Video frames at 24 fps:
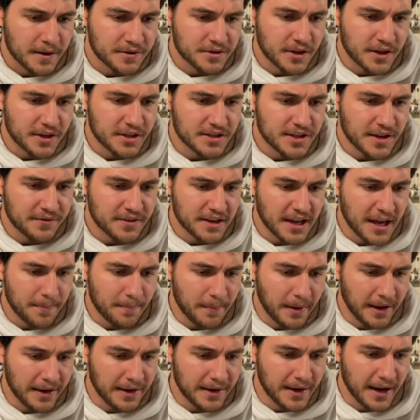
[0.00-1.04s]
So I just have to get
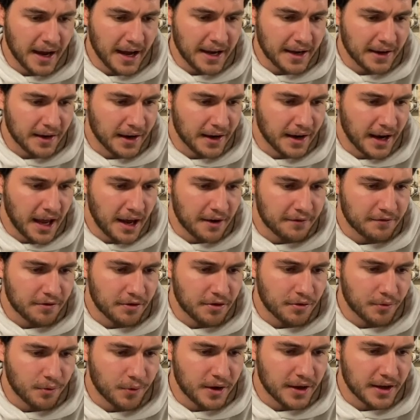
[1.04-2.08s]
my knight on
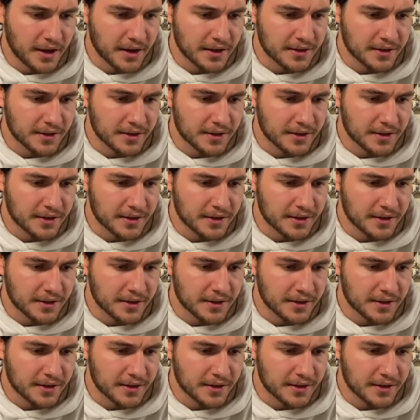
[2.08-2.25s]
f3